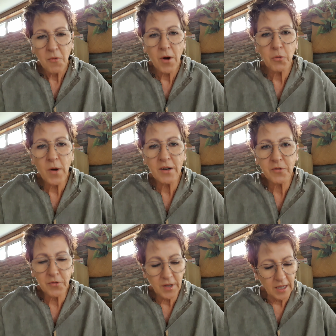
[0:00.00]
What a
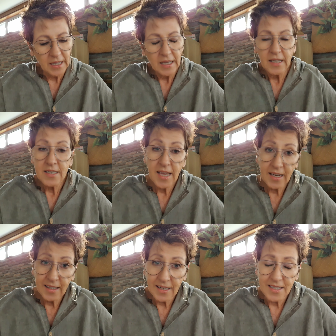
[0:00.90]
wonderful thing.
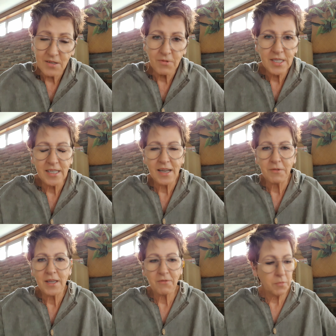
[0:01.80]
Sadly, that doesn't resonate
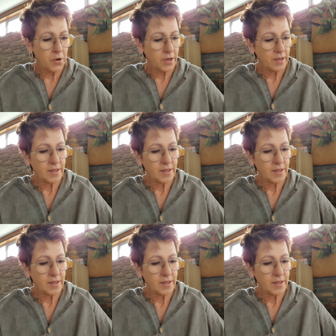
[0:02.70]
with everybody.